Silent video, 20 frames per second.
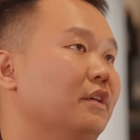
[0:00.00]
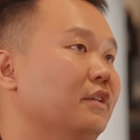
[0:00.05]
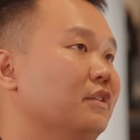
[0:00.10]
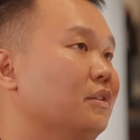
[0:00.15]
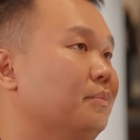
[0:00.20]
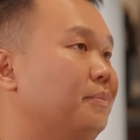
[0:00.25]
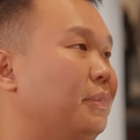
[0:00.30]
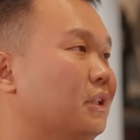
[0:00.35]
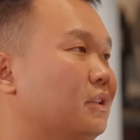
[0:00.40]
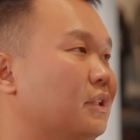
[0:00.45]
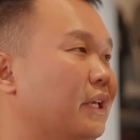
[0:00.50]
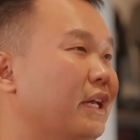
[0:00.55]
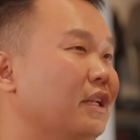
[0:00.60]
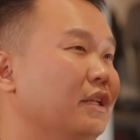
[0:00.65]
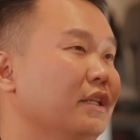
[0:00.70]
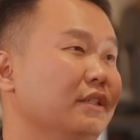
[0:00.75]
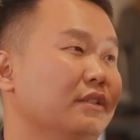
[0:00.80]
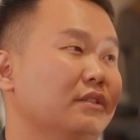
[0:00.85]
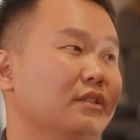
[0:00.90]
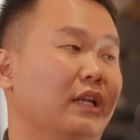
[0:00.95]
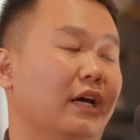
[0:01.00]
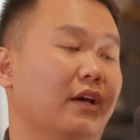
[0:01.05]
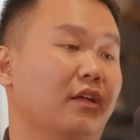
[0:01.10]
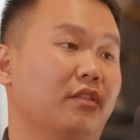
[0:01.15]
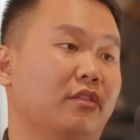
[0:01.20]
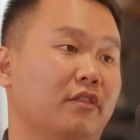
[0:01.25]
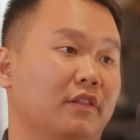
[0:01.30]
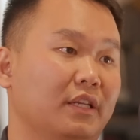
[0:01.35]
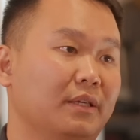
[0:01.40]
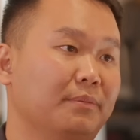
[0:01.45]
it's about at least like
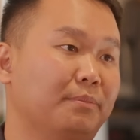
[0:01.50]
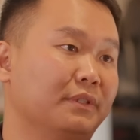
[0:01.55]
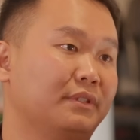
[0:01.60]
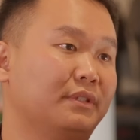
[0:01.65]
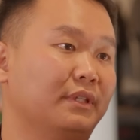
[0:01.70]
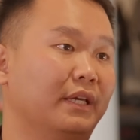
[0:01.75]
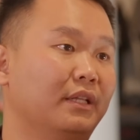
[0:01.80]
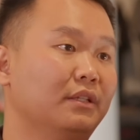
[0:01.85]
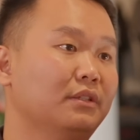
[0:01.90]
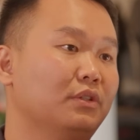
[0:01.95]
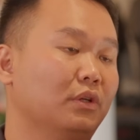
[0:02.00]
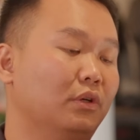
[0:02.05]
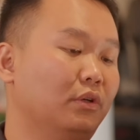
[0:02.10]
30%. So